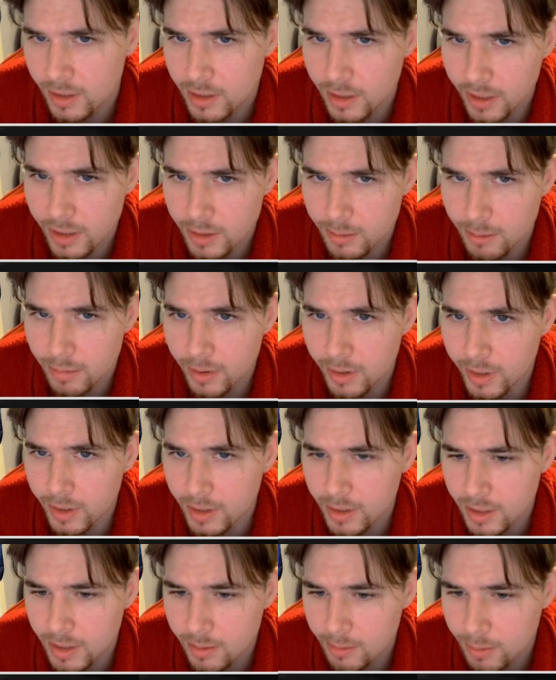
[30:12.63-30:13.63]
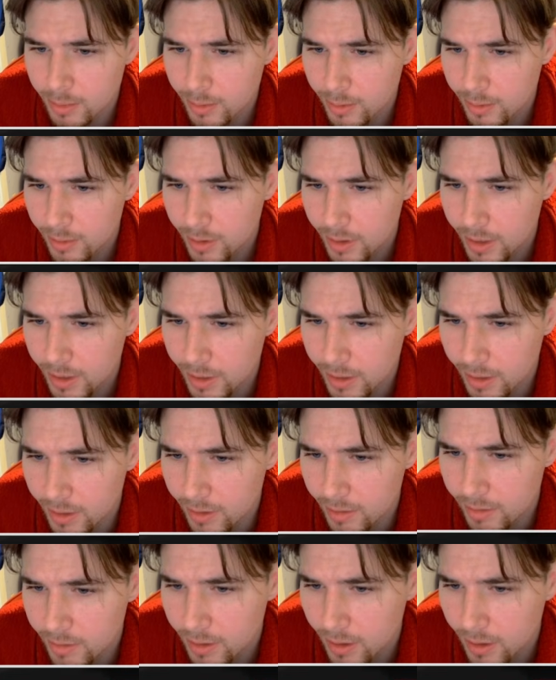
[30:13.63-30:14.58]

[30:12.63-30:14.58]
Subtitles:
it's pretty simple. And then,